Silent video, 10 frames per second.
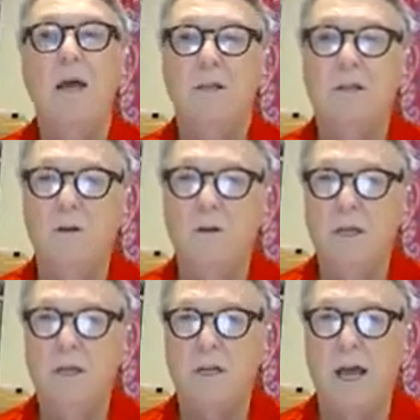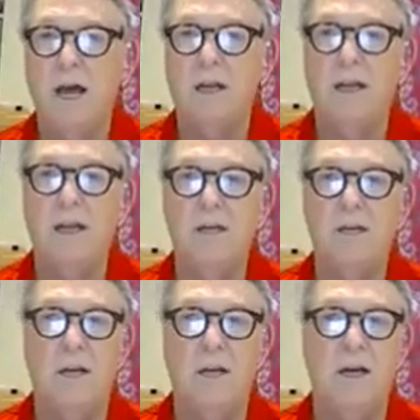Let's do a little
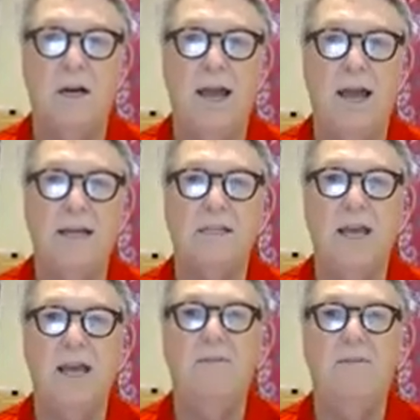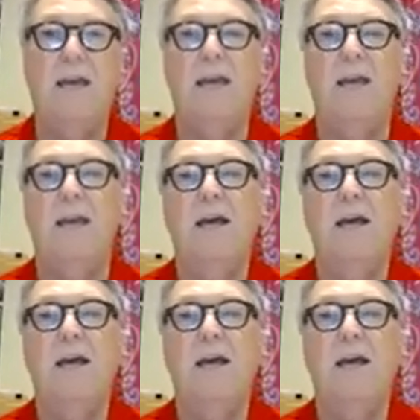calculation here. SKVA.